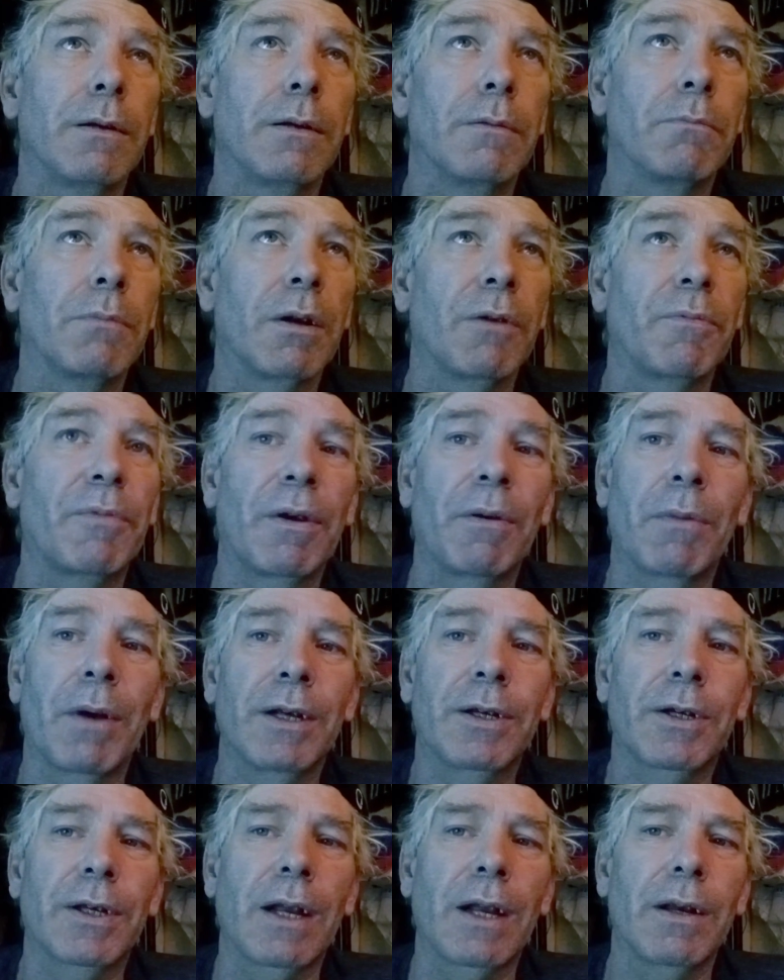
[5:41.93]
But if
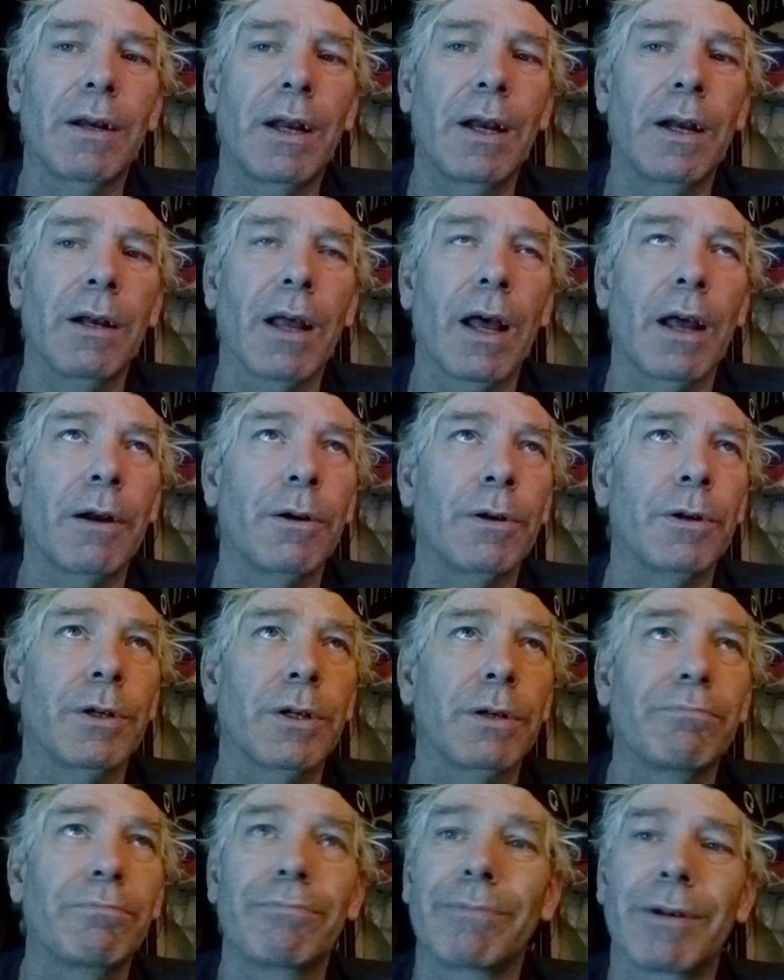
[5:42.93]
anybody sent any
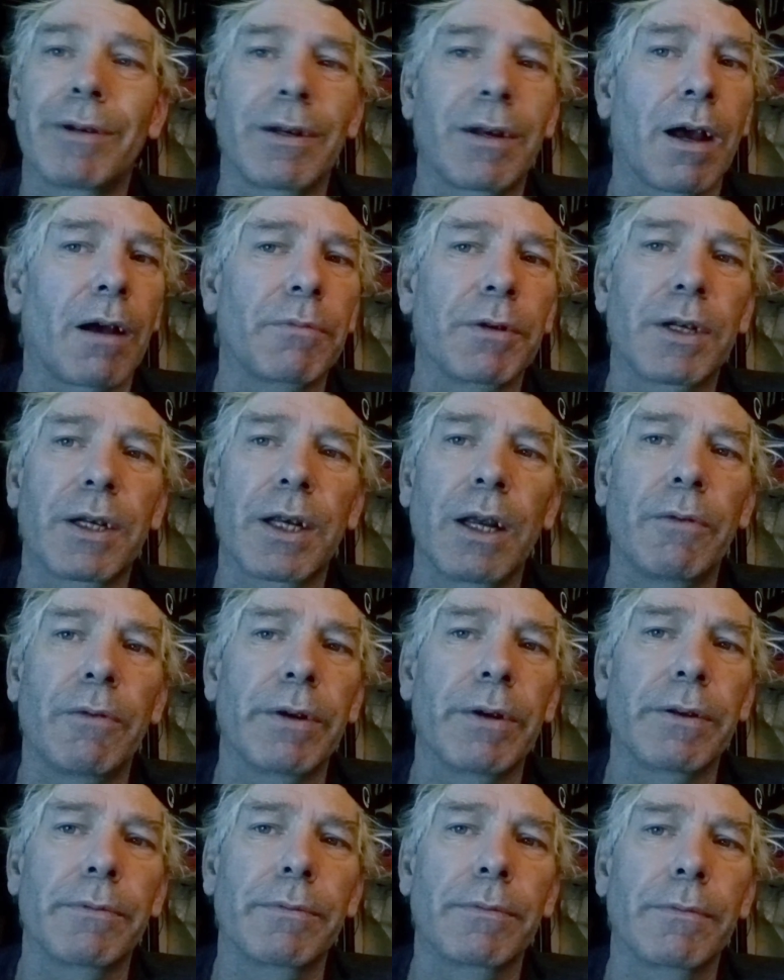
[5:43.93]
letters, did not receive it.